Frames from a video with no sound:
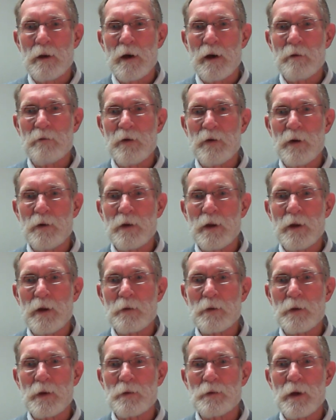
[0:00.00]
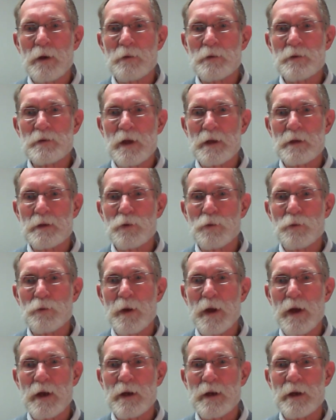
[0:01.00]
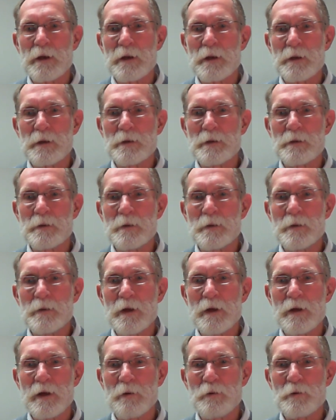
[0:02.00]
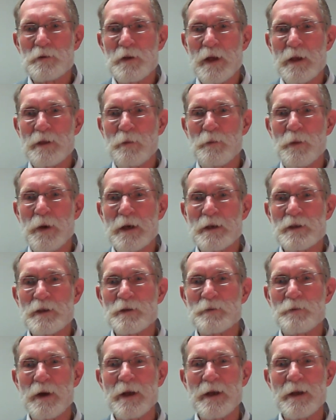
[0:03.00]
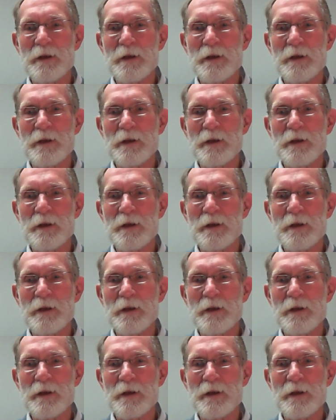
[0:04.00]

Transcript: I found I, I was not too bad at it. I was not the best by